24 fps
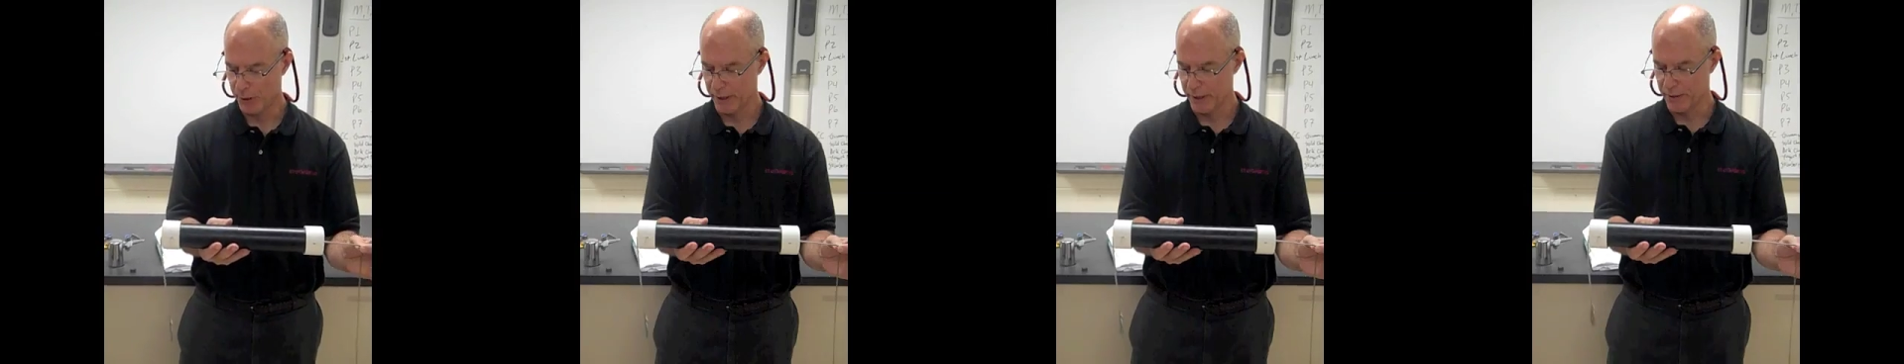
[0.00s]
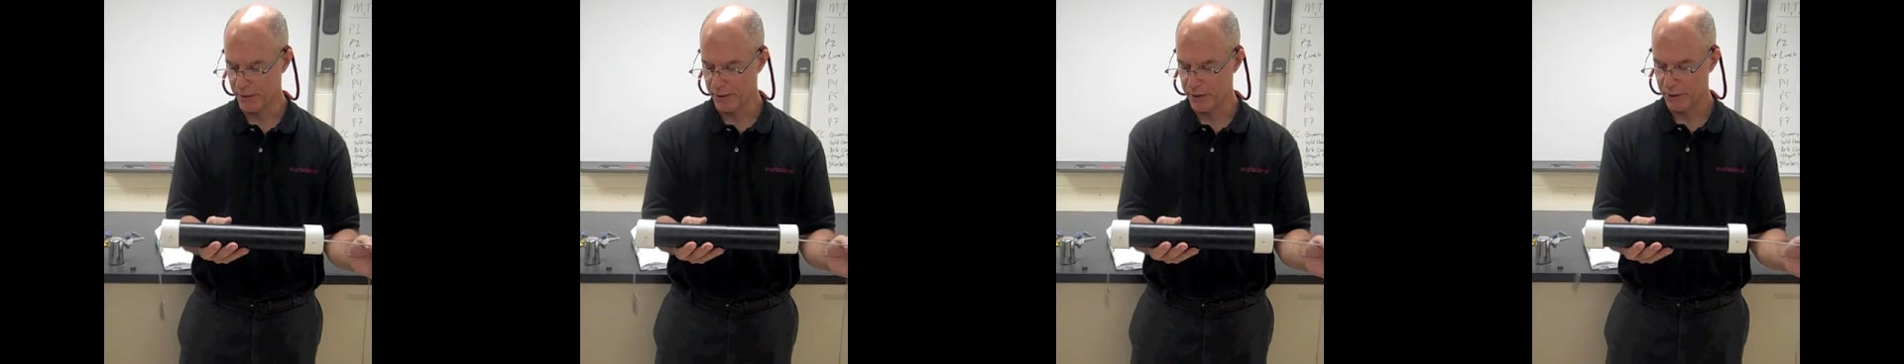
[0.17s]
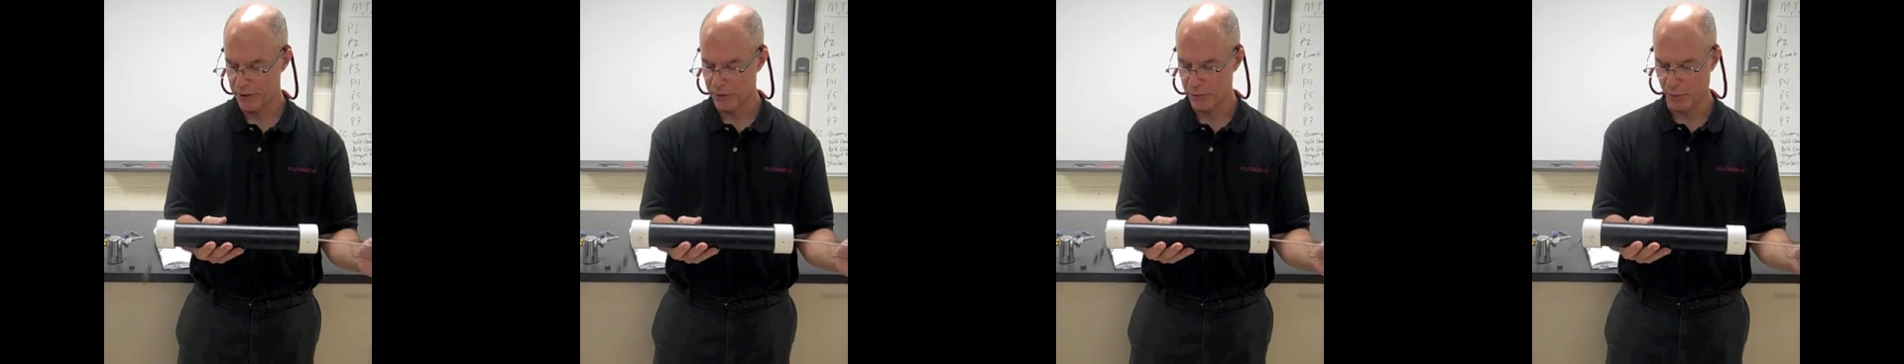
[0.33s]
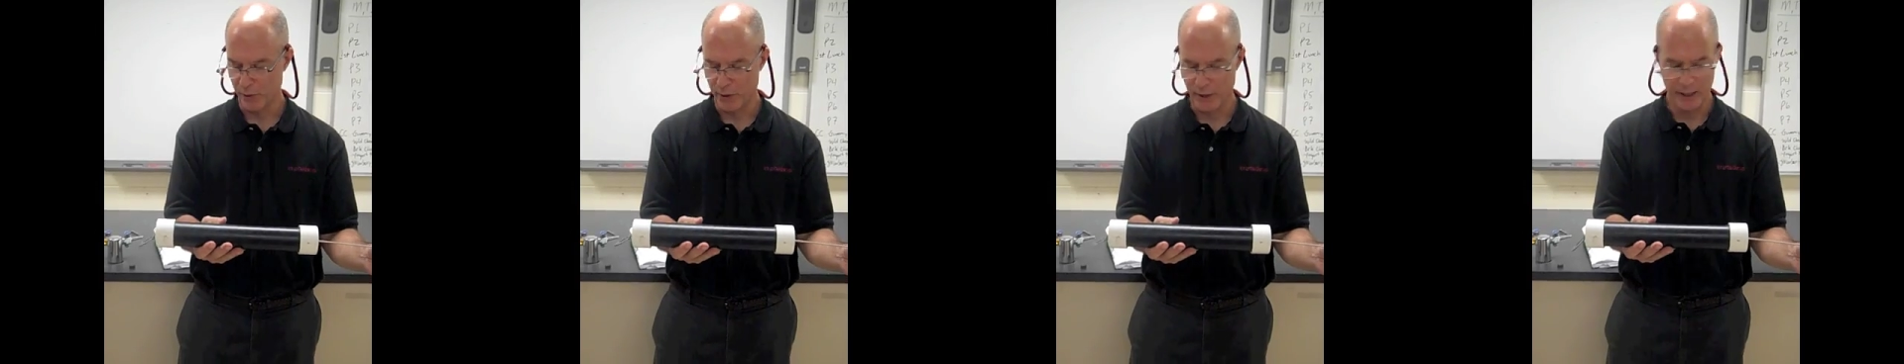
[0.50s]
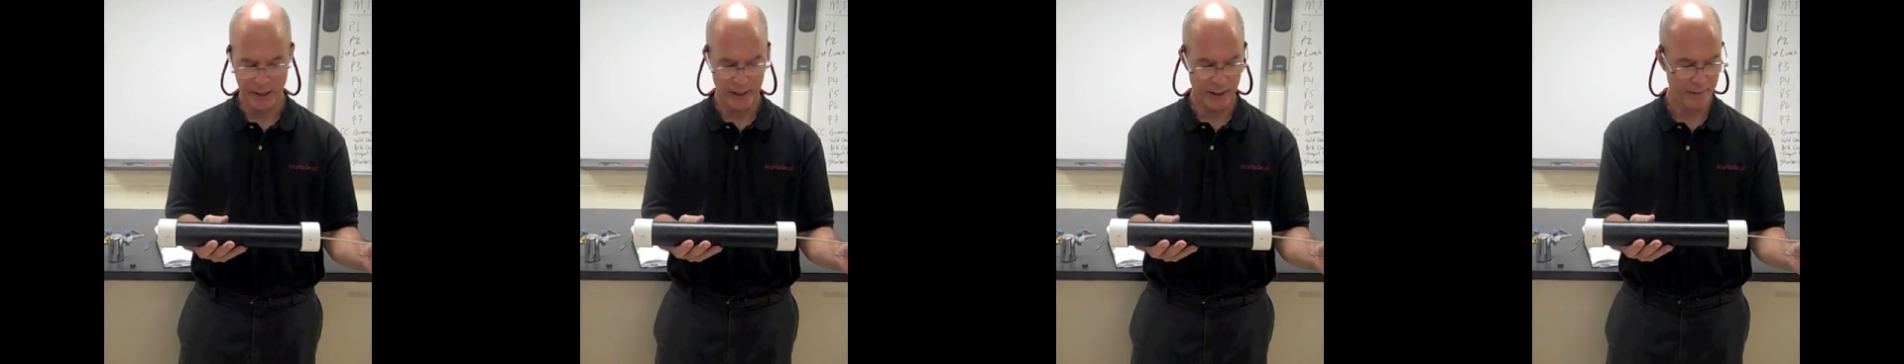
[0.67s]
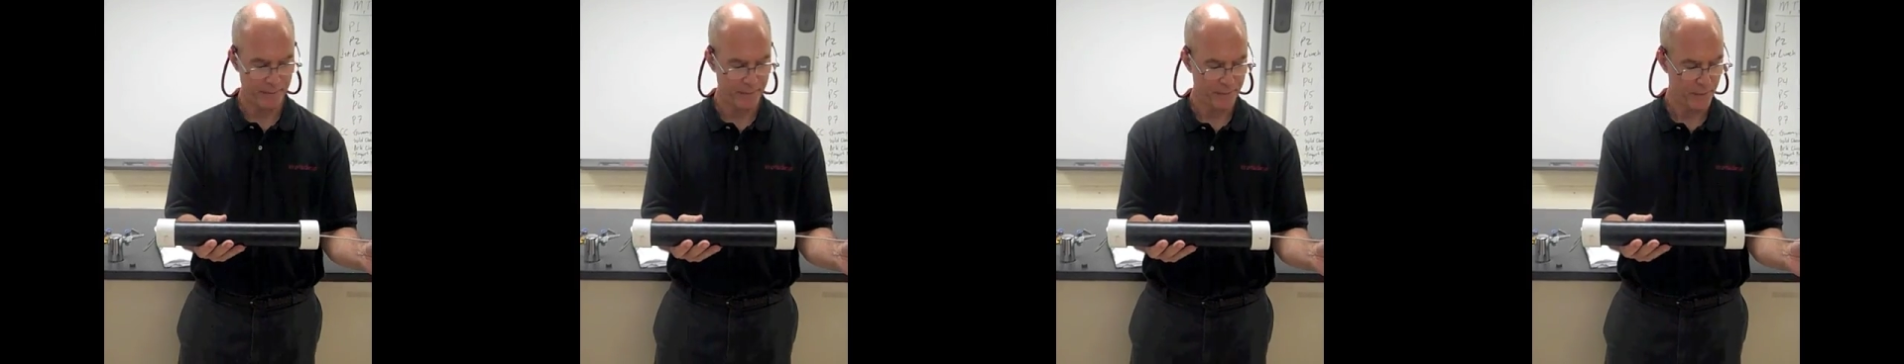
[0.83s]
it this
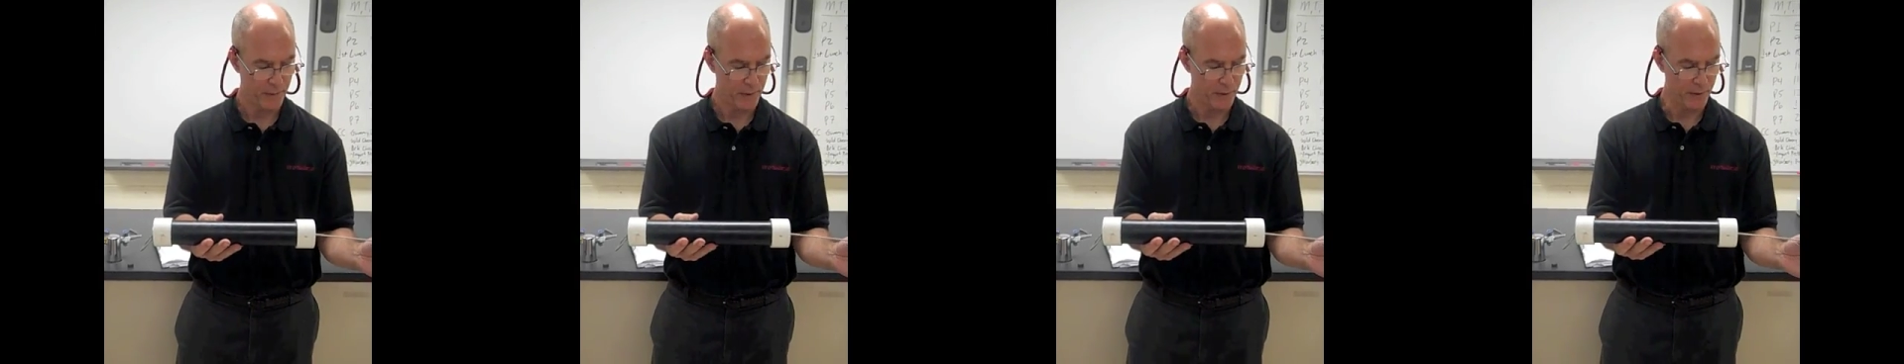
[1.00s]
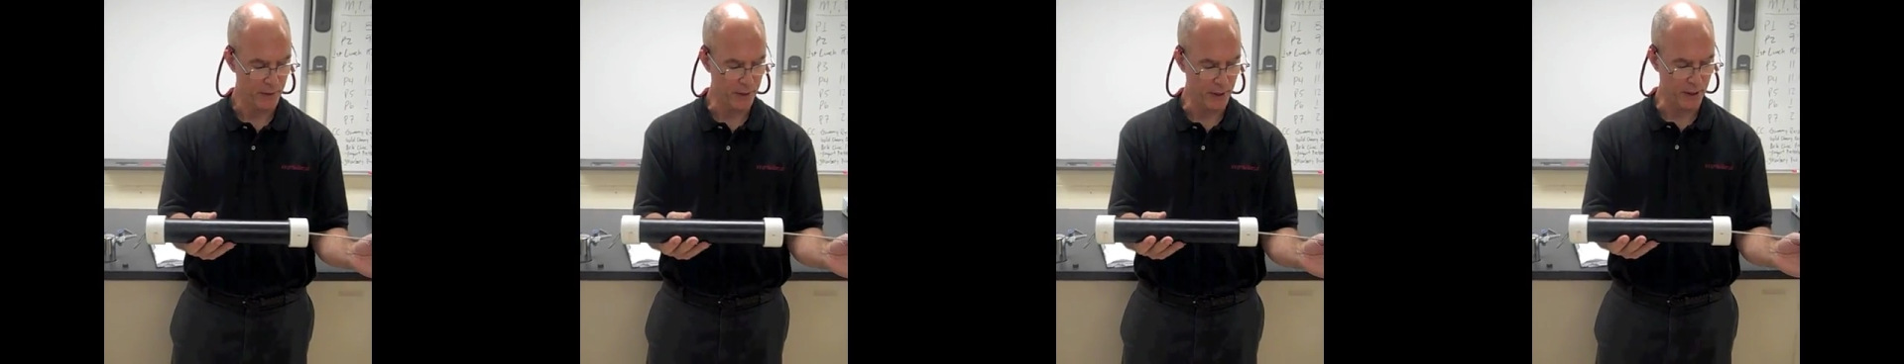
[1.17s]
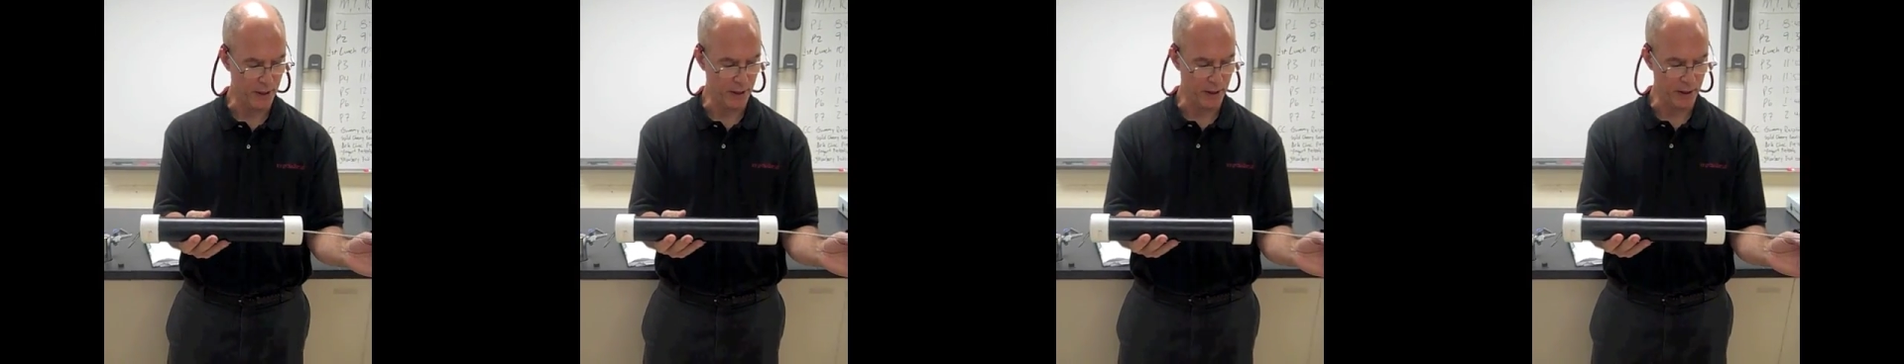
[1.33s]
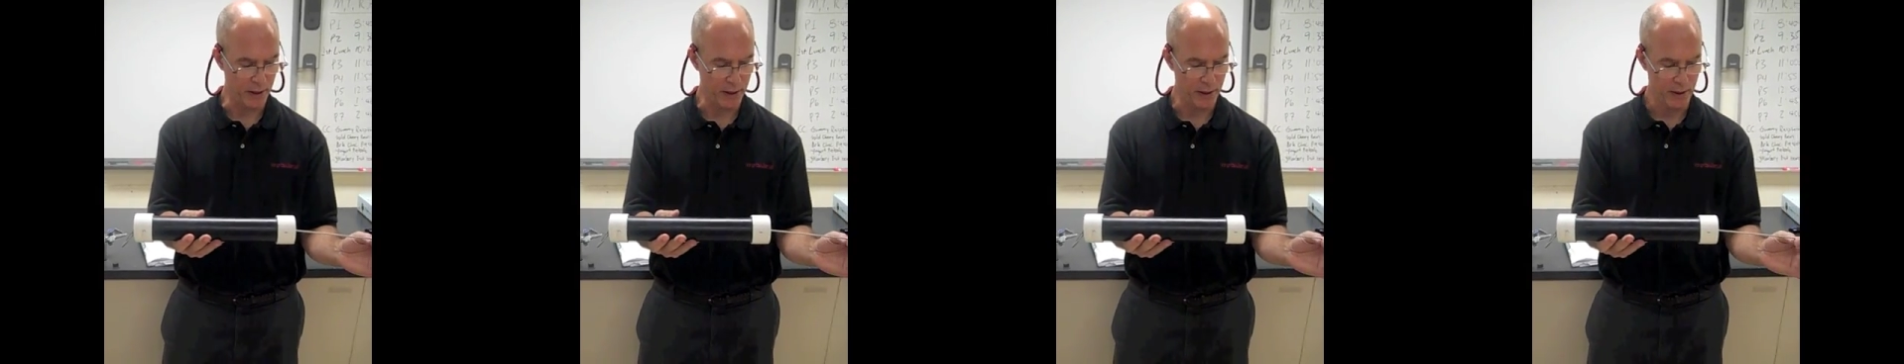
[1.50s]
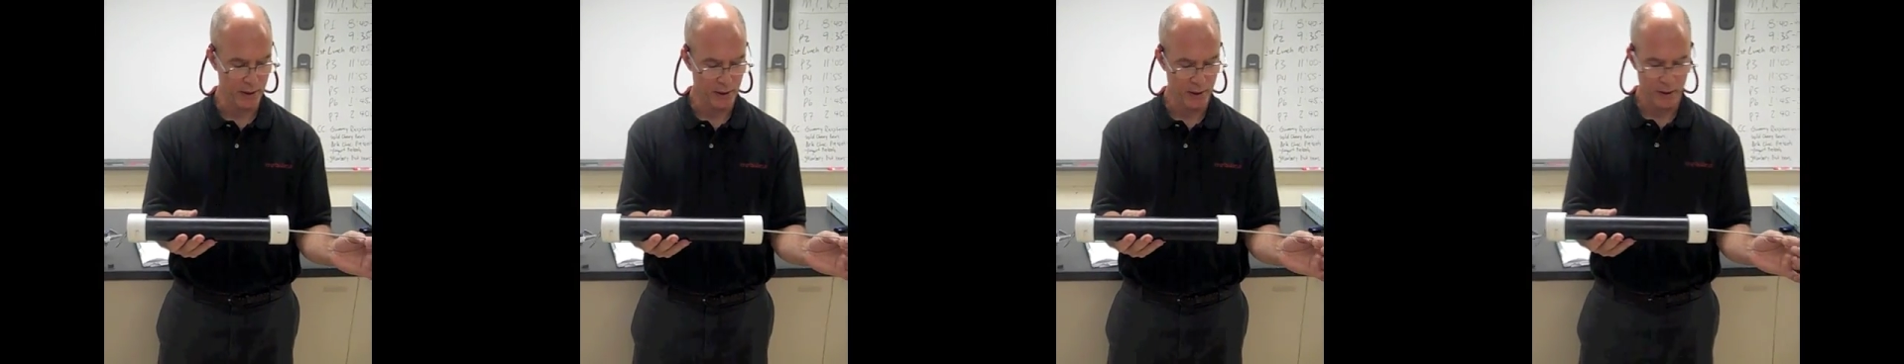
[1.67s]
way, then